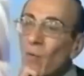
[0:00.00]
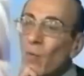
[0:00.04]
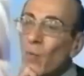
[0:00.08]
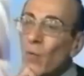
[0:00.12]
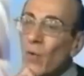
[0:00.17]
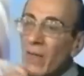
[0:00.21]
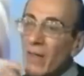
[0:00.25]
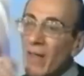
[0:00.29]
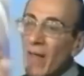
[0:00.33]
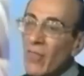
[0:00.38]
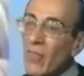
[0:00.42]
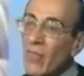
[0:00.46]

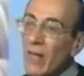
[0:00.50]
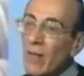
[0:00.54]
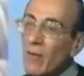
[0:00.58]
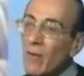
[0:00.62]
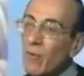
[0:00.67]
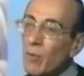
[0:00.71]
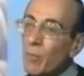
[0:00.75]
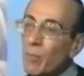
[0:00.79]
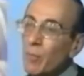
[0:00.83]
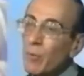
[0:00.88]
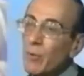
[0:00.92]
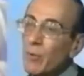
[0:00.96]
when that
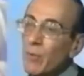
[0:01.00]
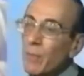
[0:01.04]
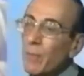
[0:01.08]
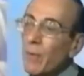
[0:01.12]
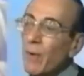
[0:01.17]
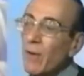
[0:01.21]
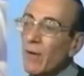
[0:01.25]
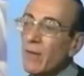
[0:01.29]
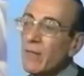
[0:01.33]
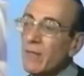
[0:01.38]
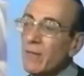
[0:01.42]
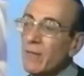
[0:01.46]
thing with
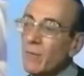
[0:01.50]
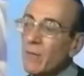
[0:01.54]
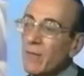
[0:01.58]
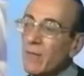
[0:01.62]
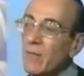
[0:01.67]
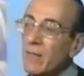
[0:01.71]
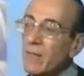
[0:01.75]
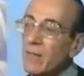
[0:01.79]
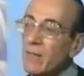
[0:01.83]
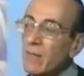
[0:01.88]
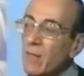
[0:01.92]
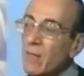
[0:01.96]
Puttaparthi,
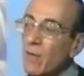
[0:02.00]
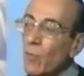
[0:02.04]
when he